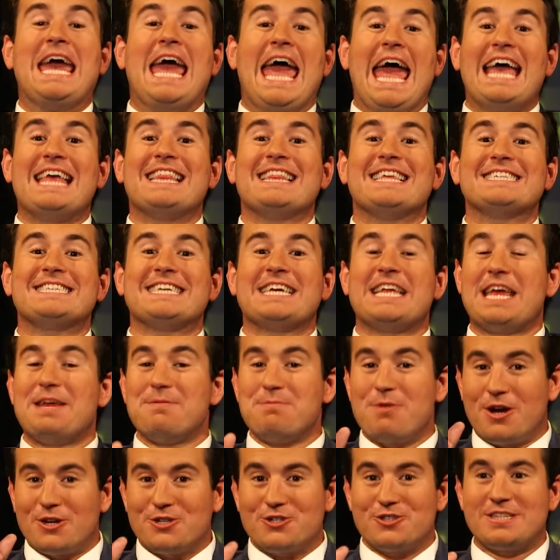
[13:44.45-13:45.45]
And listen,
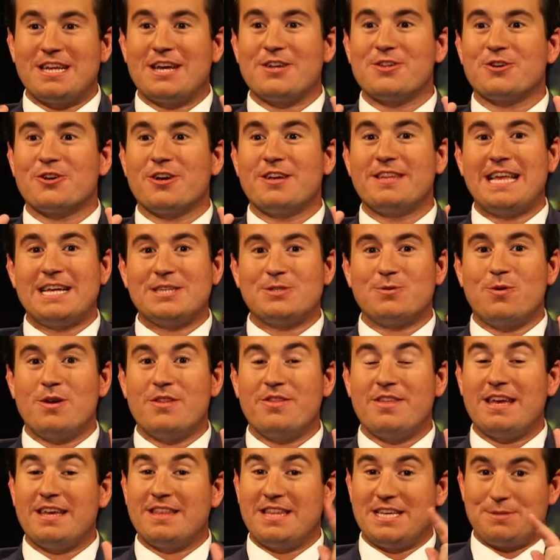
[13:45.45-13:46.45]
and Marjorie Taylor Greene, that's
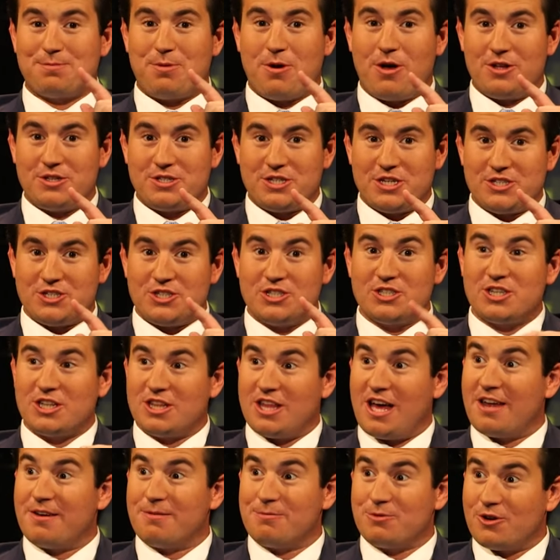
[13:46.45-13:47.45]
one thing. These politicians, a
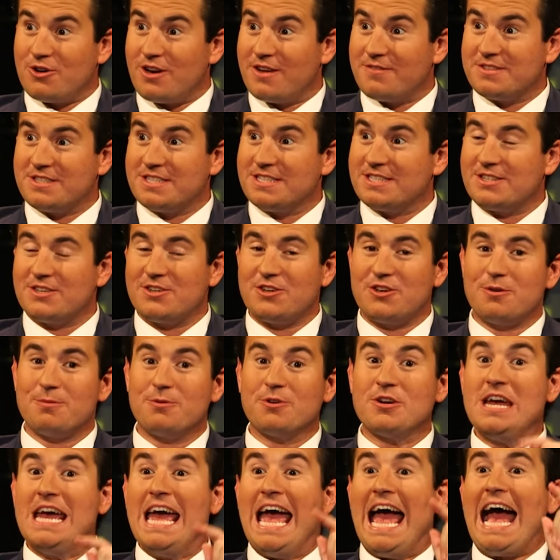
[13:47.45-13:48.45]
lot of them don't have a sense of
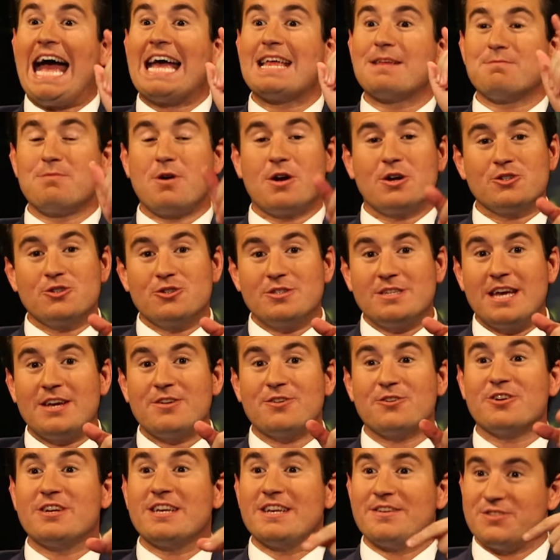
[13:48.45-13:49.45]
humor. Marjorie
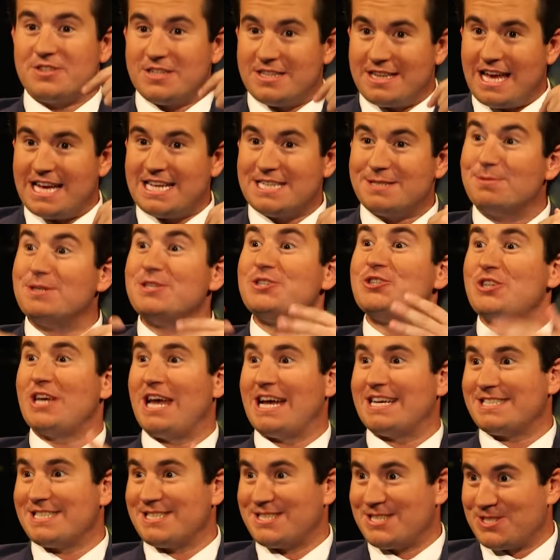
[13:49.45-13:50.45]
Taylor Greene, if she likes me, she
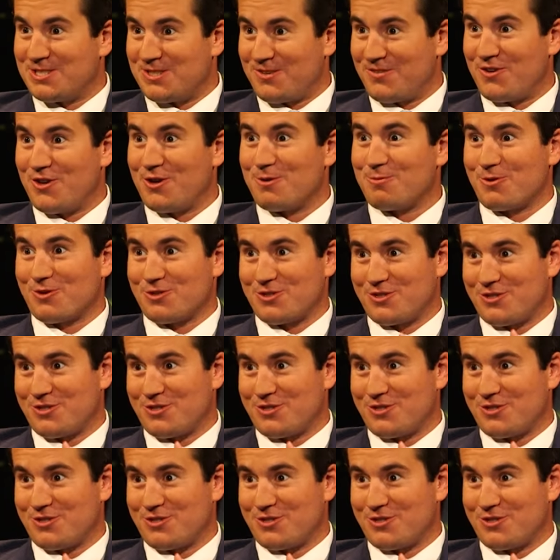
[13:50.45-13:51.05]
has a sense of humor.